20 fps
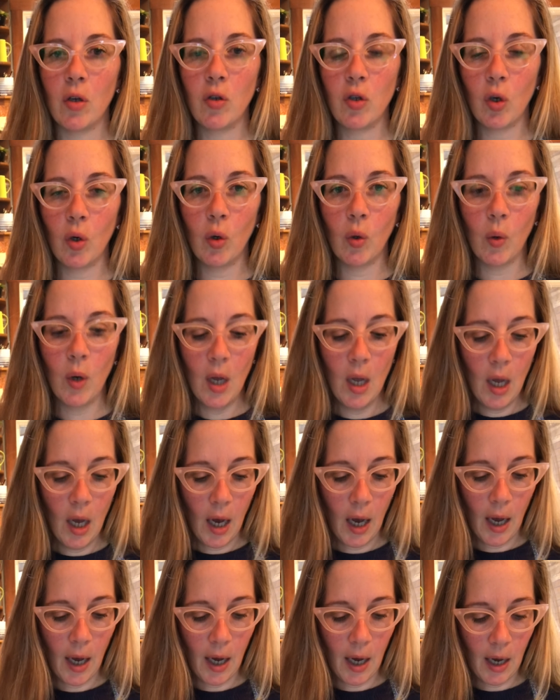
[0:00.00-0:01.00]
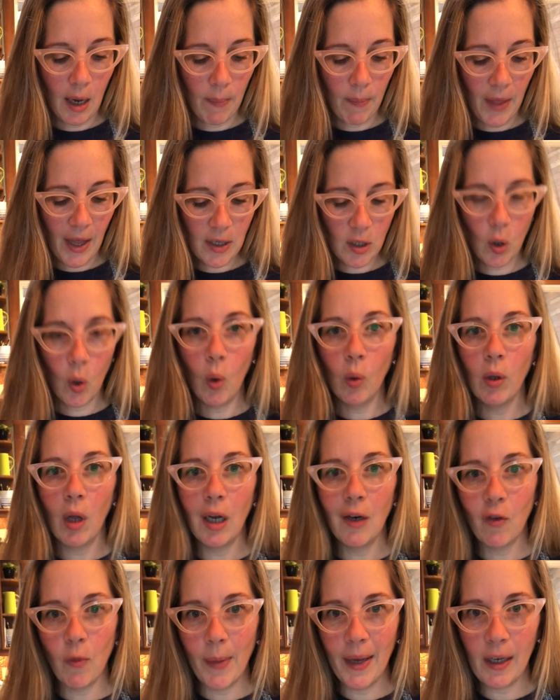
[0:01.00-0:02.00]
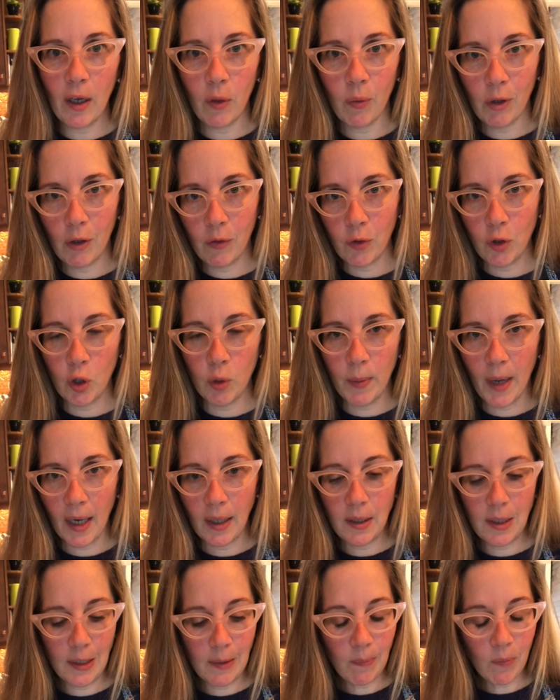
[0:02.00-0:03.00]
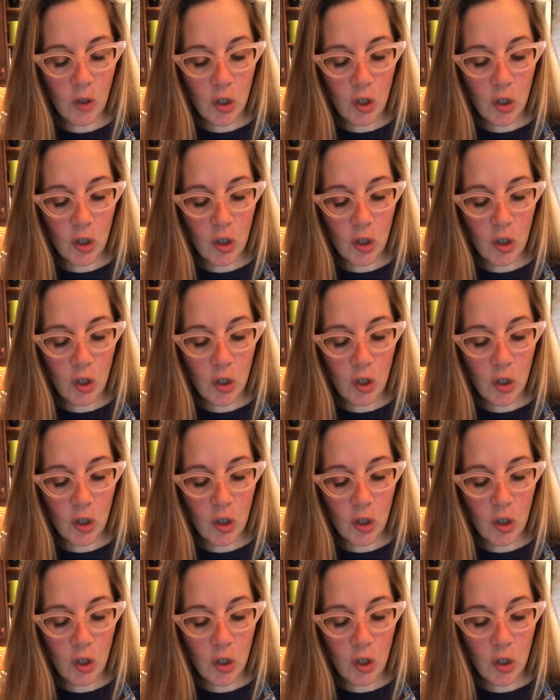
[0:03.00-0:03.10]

So that's a whole lot of omega-3 for $2.